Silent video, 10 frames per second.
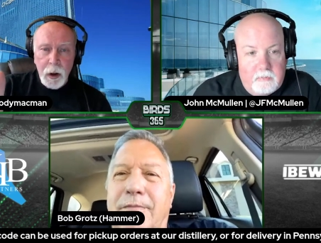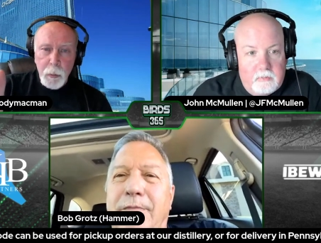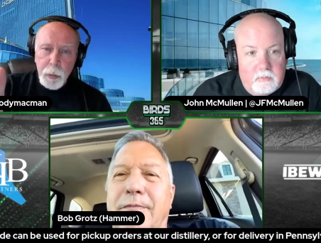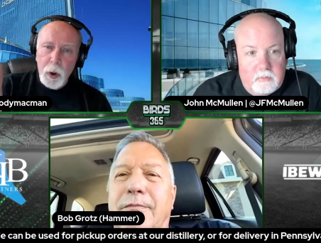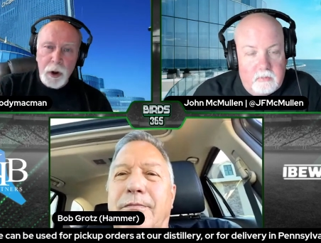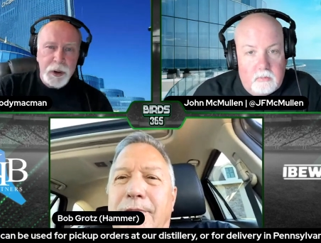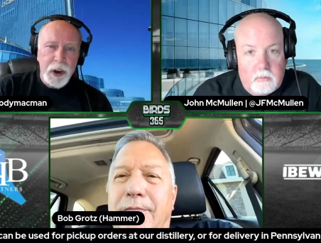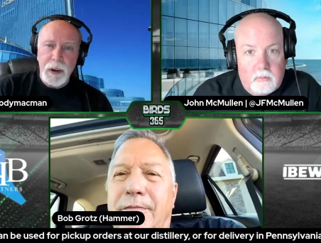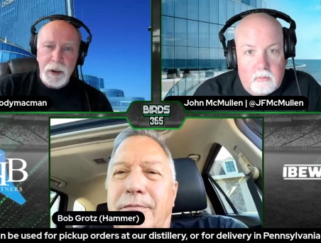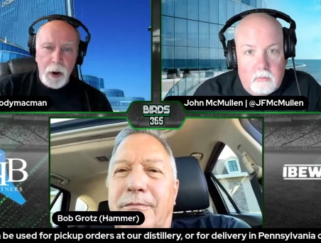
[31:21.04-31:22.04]
Speaker 1: poor
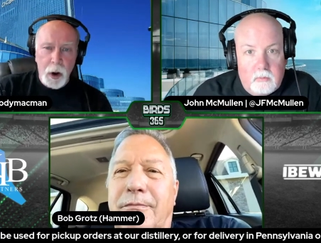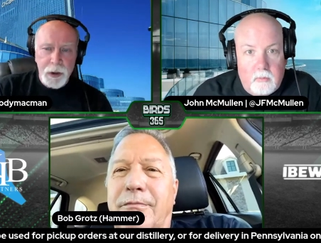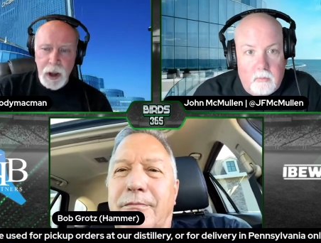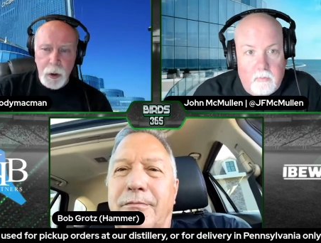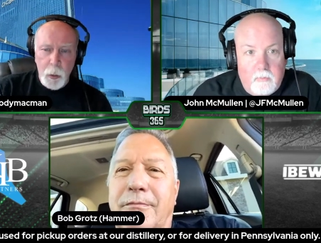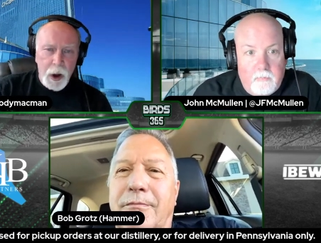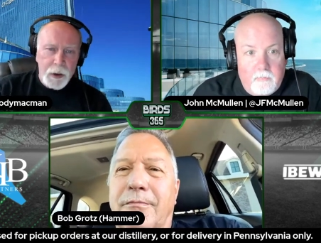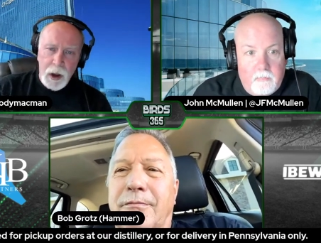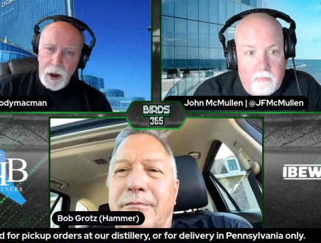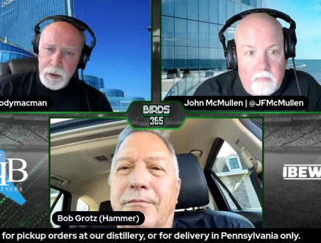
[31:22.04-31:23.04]
JJ Arcega
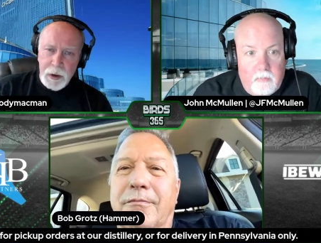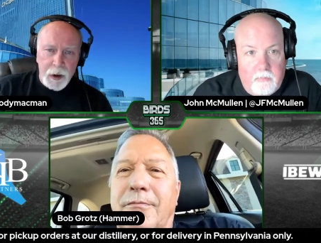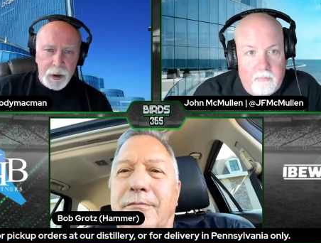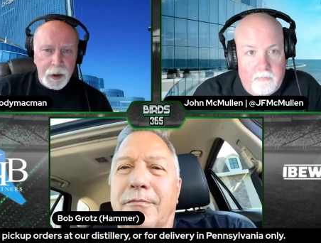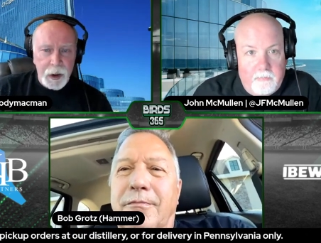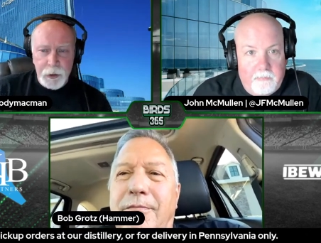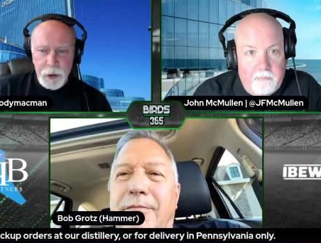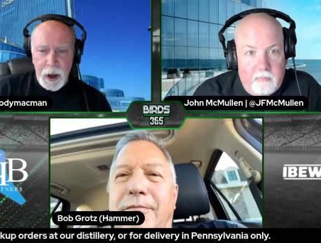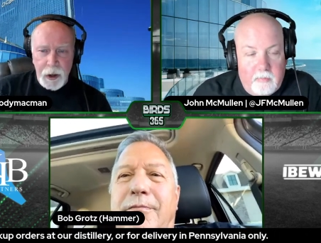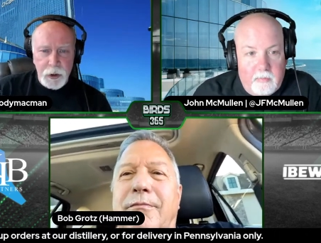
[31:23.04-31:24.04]
Whiteside is not going to get a
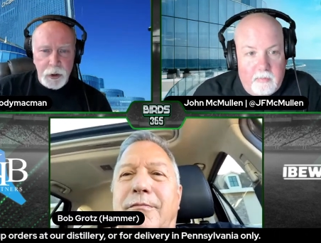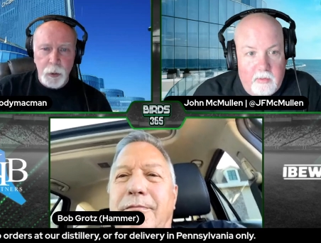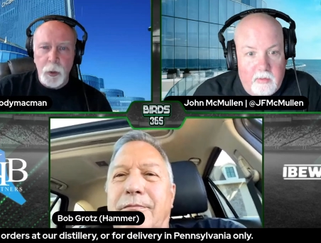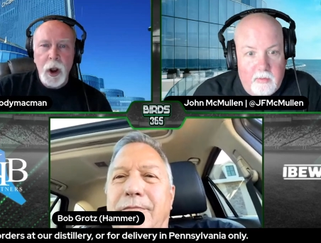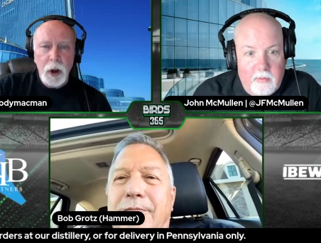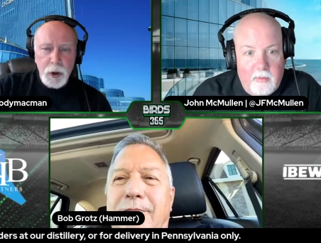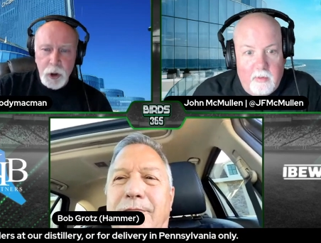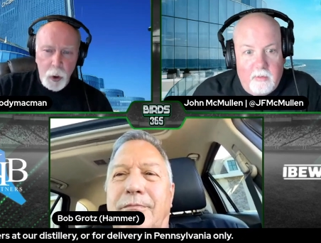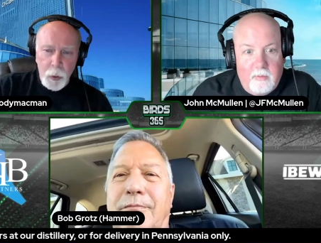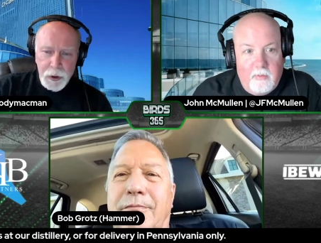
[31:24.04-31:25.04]
chance to
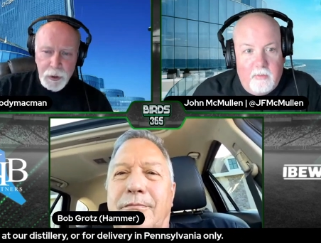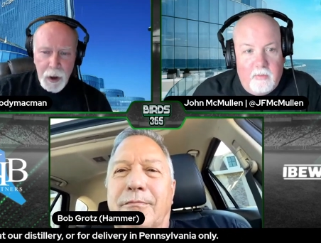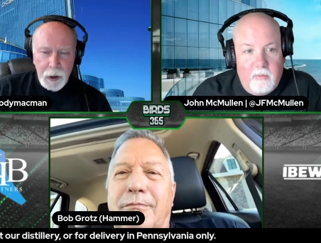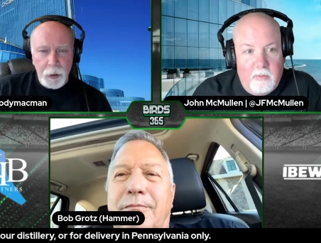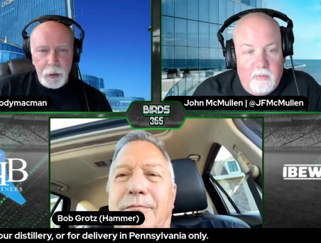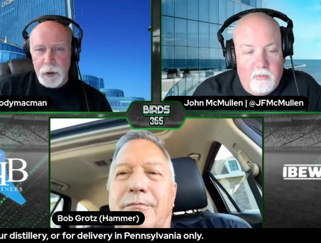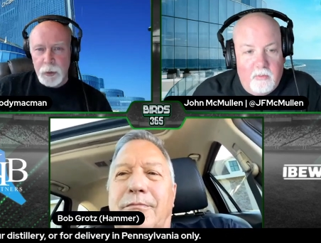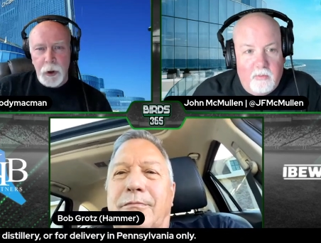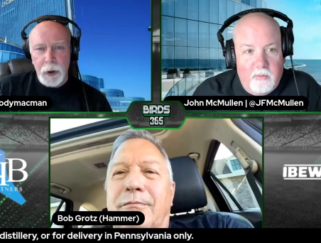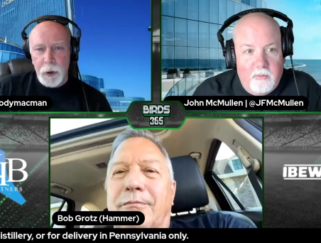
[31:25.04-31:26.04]
show his mettle
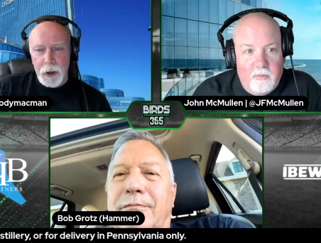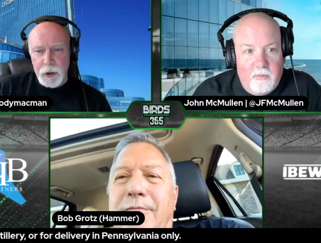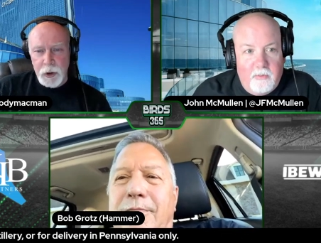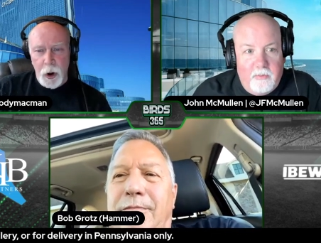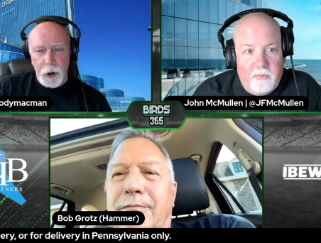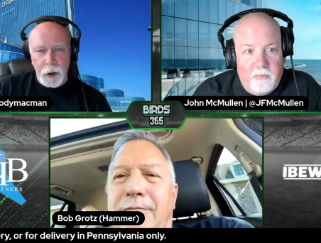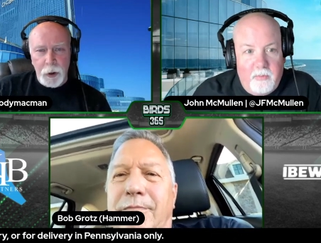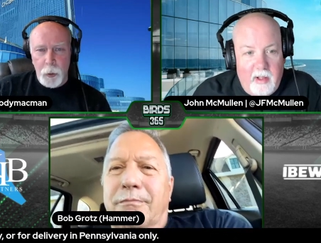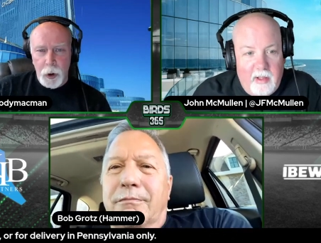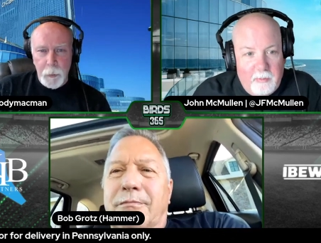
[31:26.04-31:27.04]
this week with his starting.
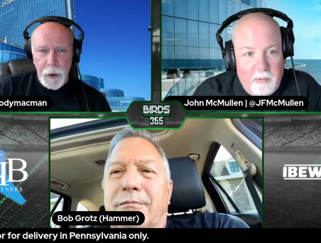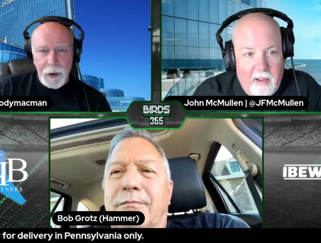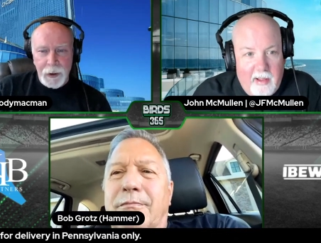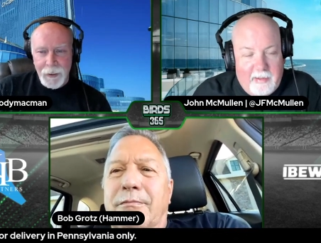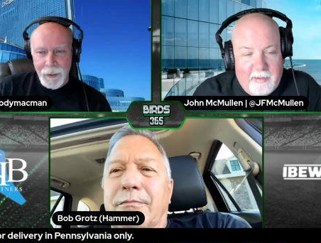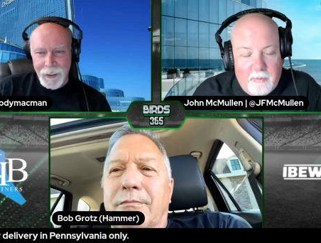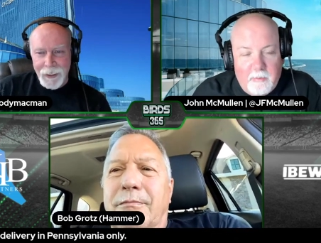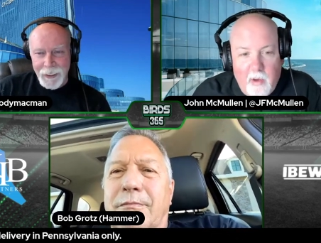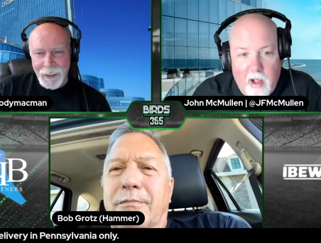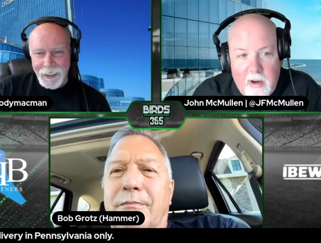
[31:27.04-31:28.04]
By the
Speaker 2: way,
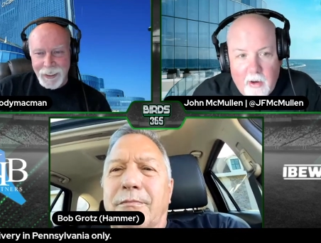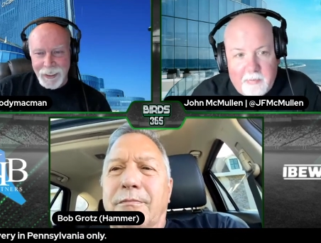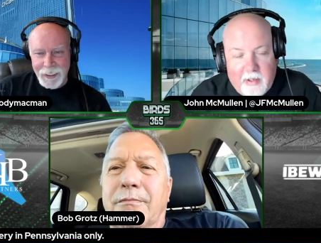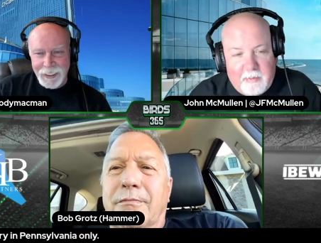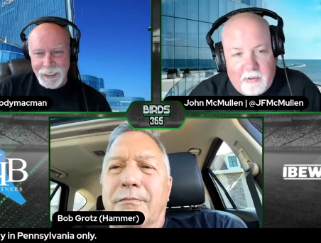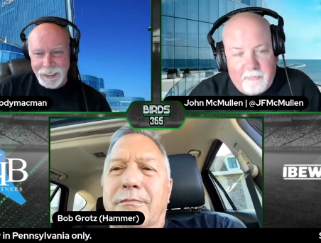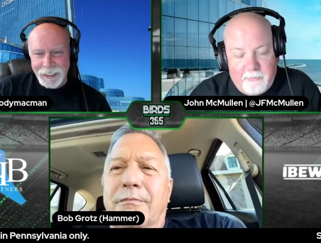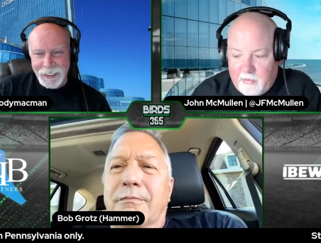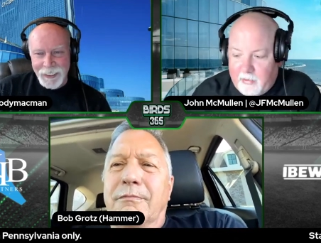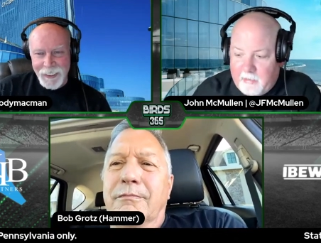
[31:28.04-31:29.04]
why are people in
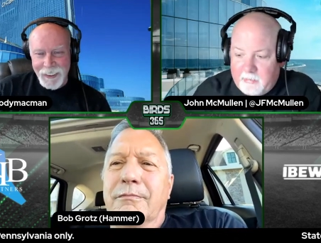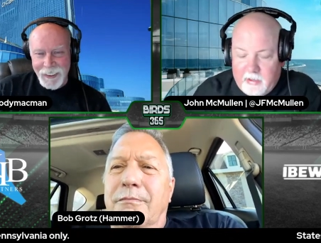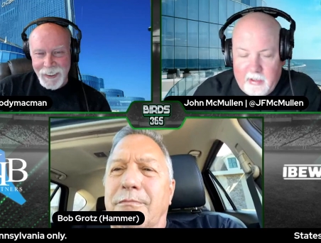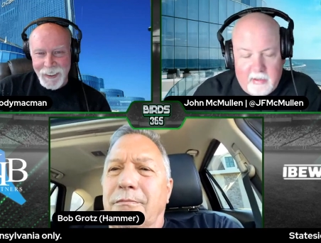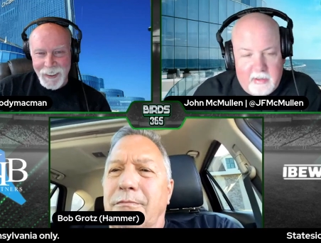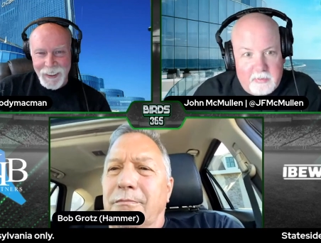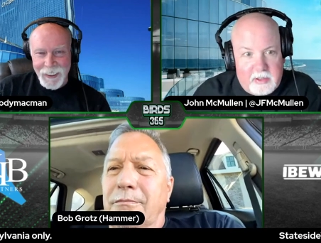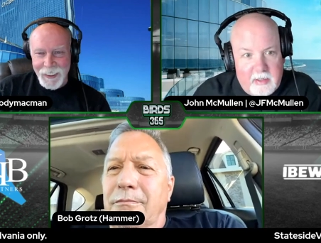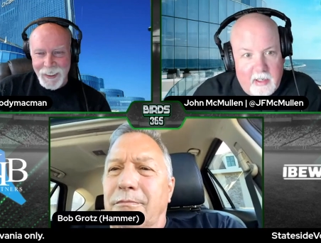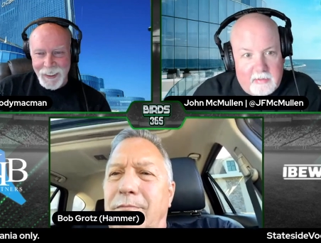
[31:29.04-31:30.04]
Philadelphia getting
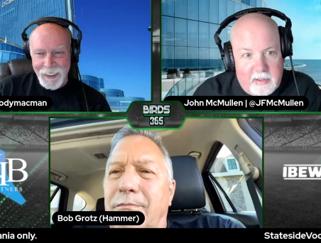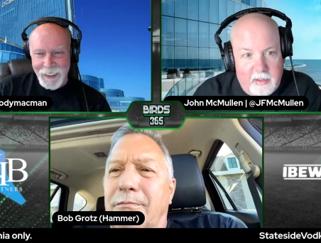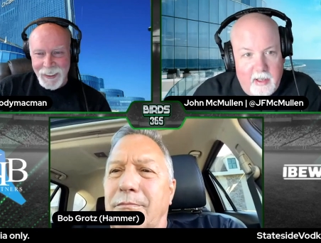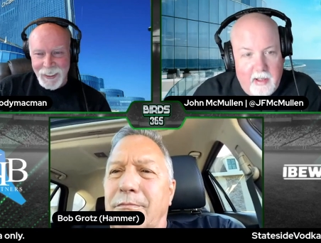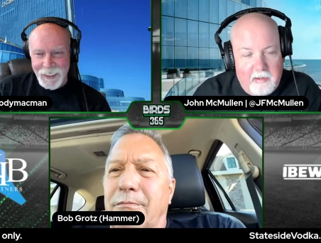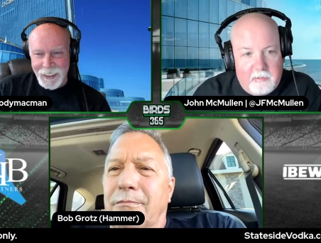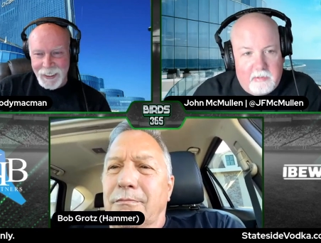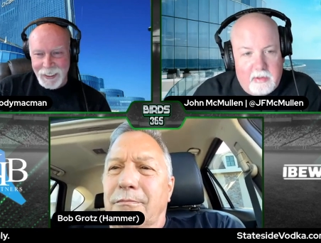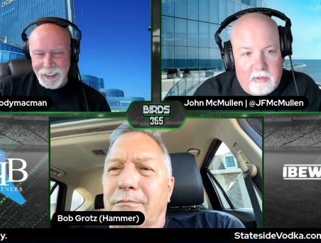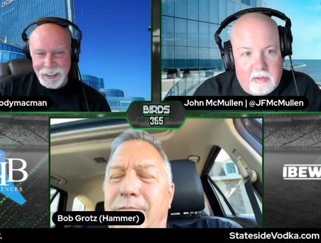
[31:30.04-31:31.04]
upset? Seattle,
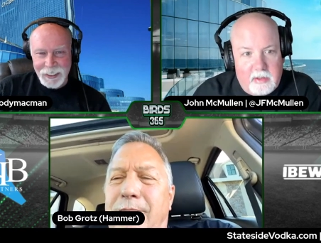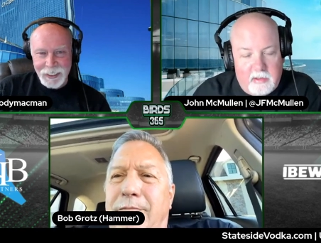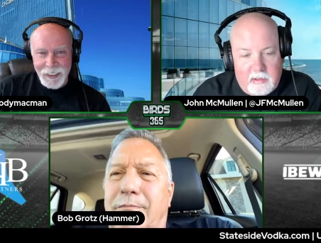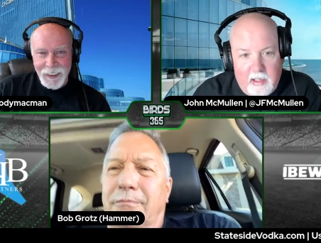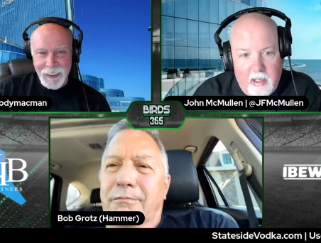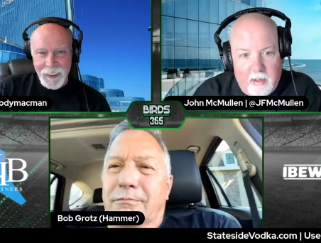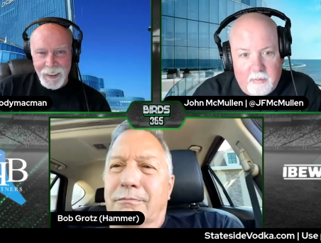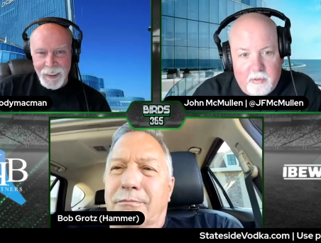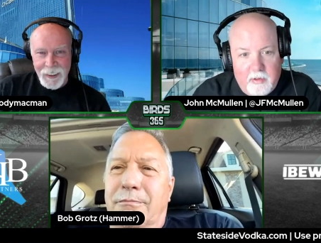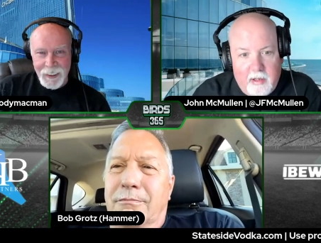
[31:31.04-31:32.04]
did you see Seattle
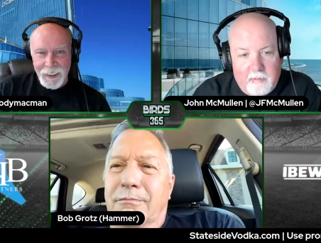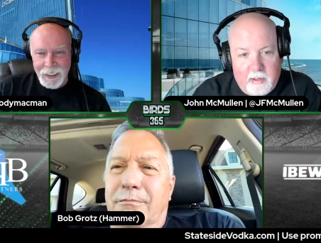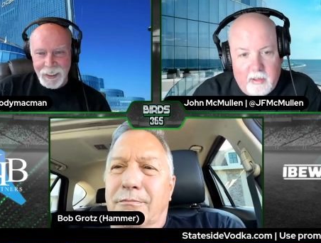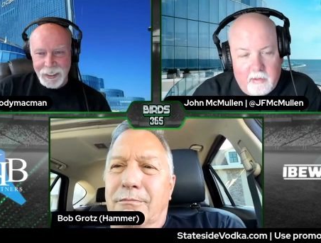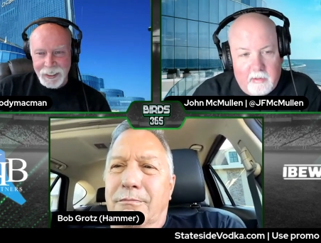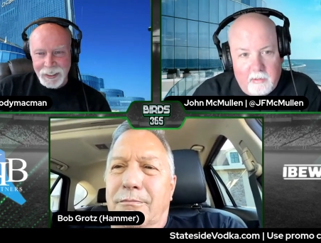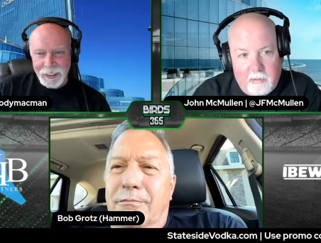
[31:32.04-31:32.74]
put out like a little